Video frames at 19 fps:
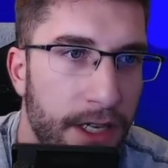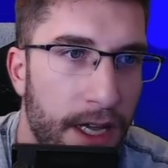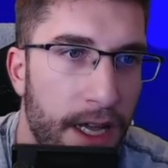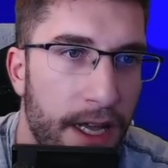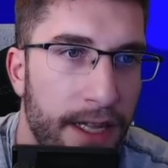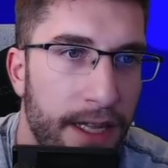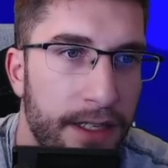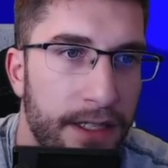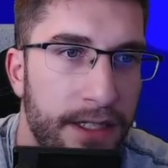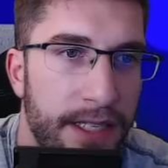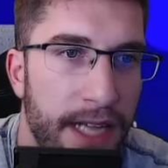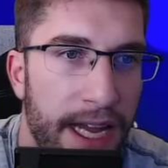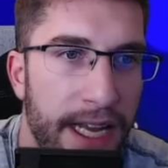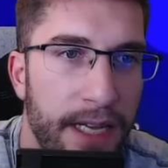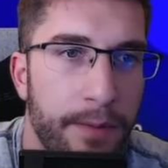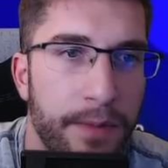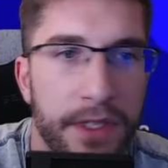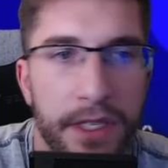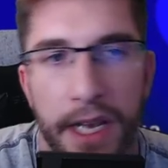In the
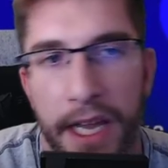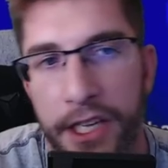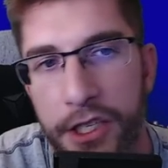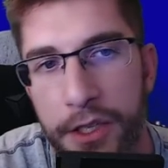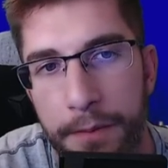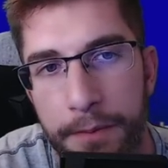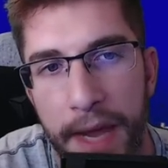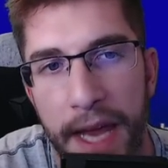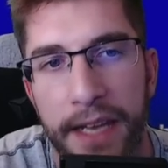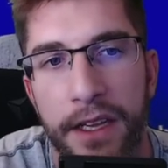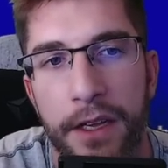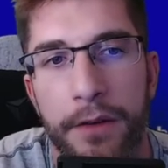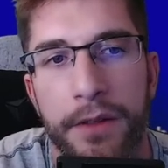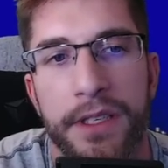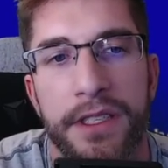stadium selection menu,